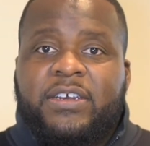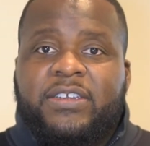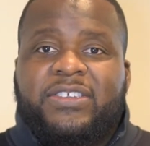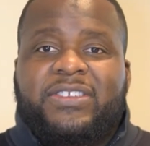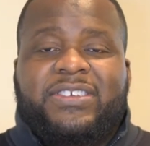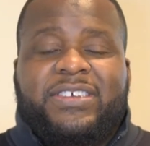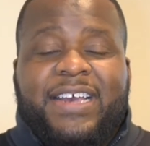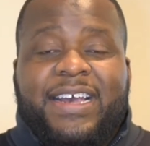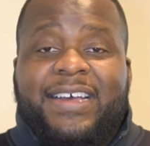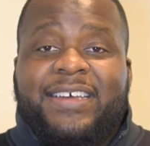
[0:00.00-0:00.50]

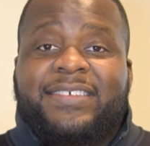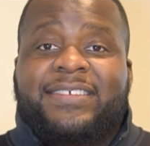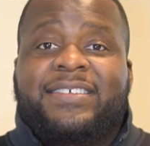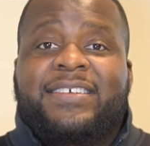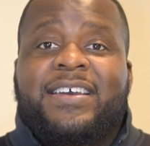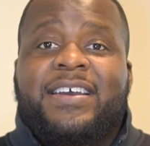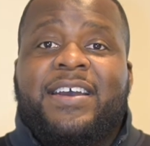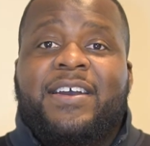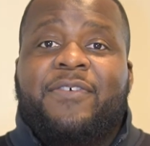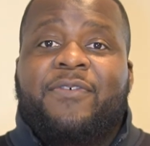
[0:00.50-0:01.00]
just
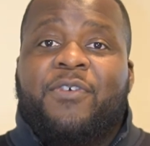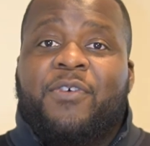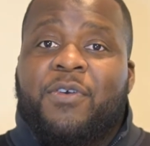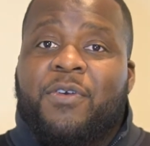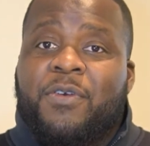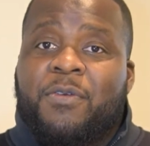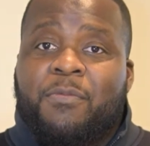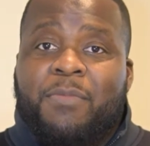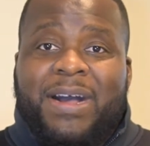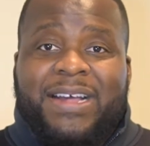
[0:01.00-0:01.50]

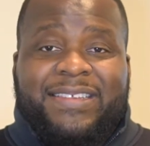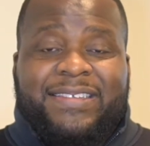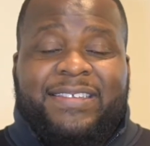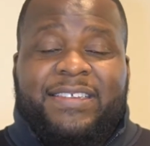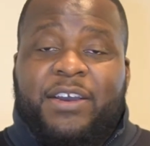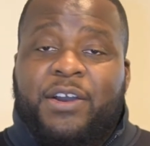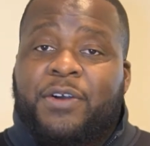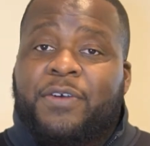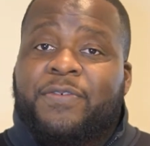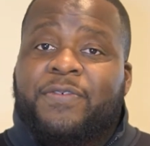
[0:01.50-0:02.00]
for
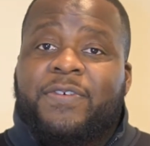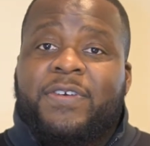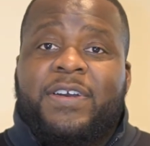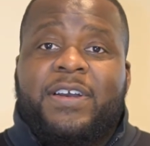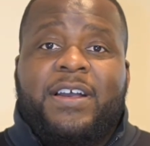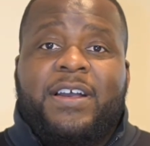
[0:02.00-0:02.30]
myself